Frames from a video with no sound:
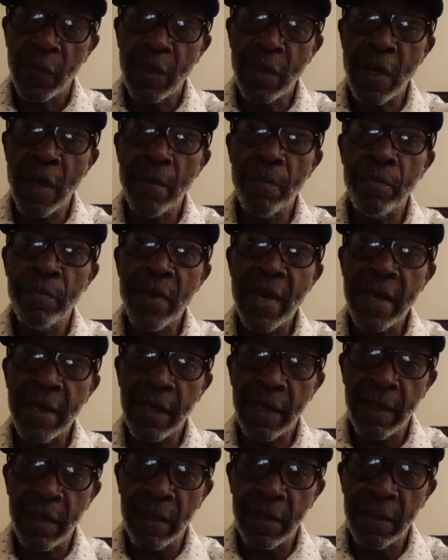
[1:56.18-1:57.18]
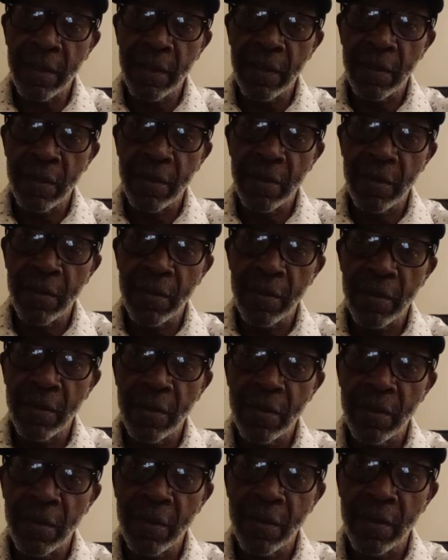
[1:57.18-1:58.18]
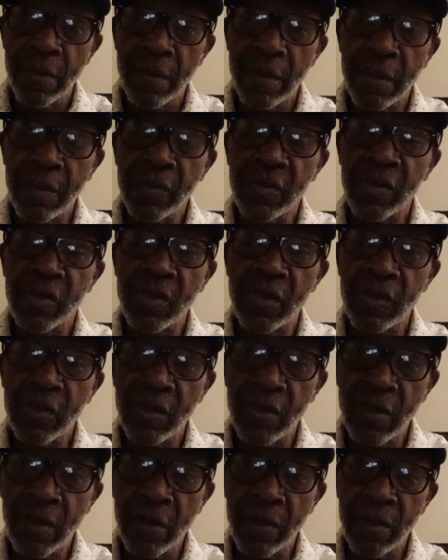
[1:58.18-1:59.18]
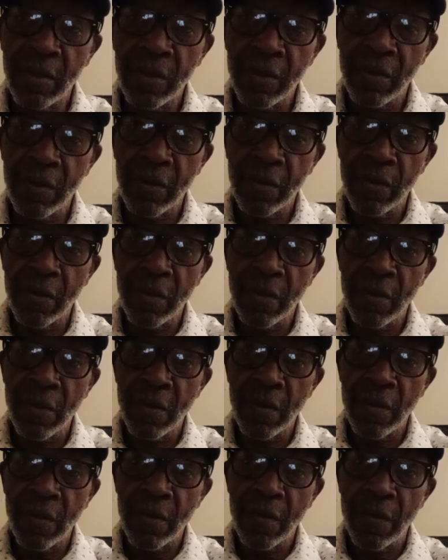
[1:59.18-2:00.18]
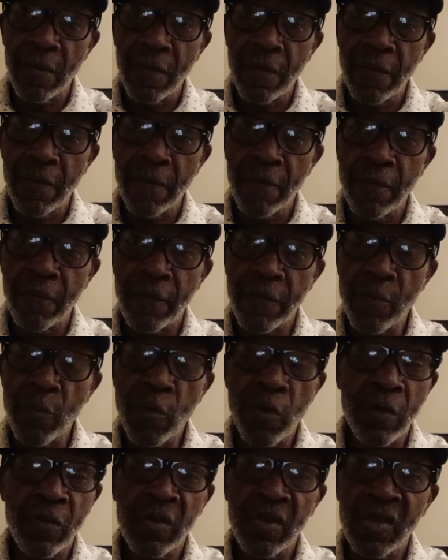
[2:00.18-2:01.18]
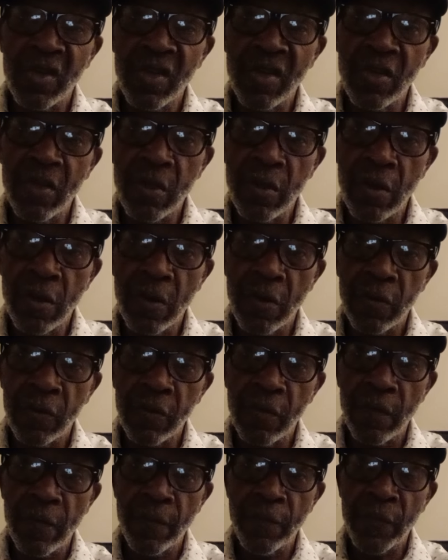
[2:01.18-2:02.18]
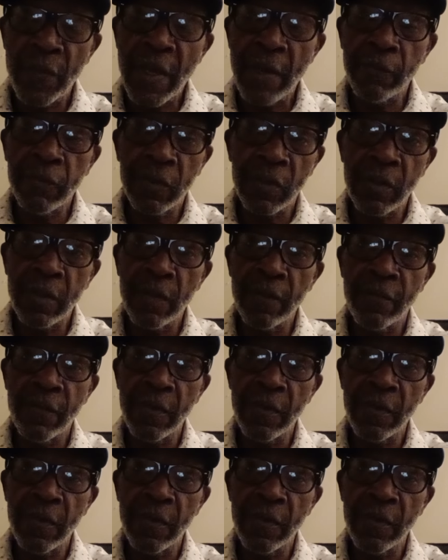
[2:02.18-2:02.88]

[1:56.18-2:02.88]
combatively, consistently for more than 10 years. And that was in the